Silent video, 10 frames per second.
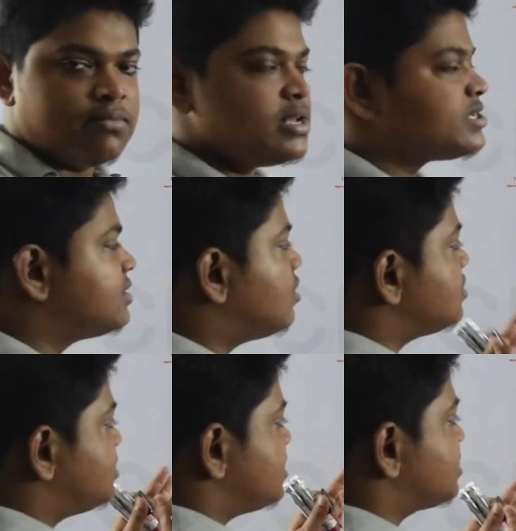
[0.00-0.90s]
It's
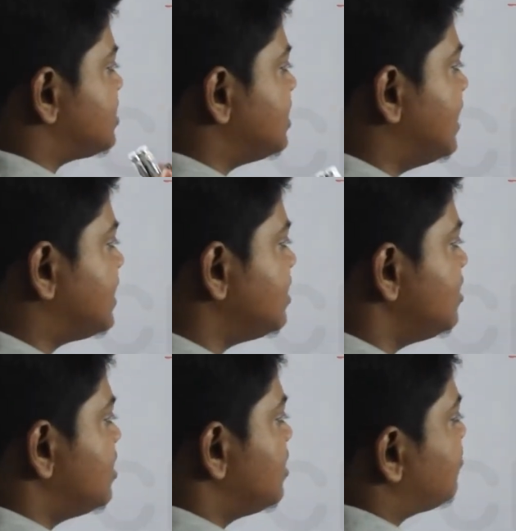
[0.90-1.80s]
not just a letter.
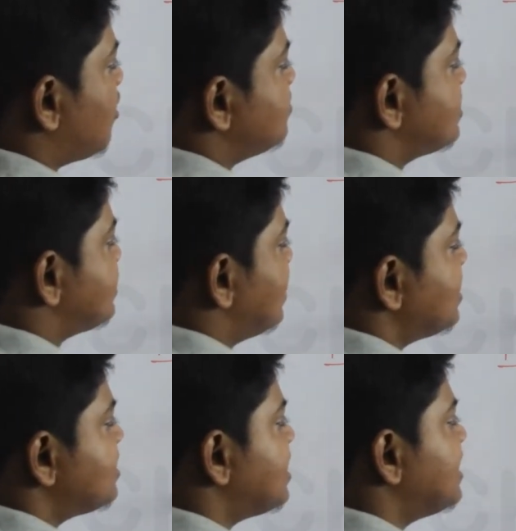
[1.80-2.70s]
From this
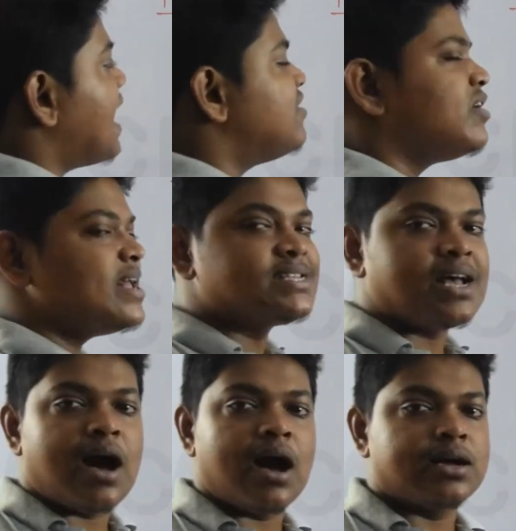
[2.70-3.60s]
letter, the light rays
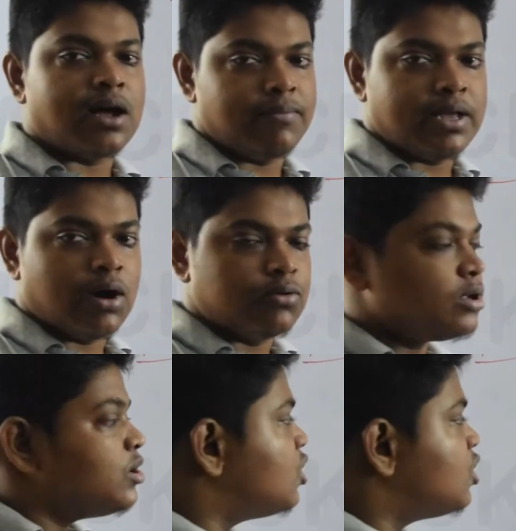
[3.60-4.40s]
are coming out.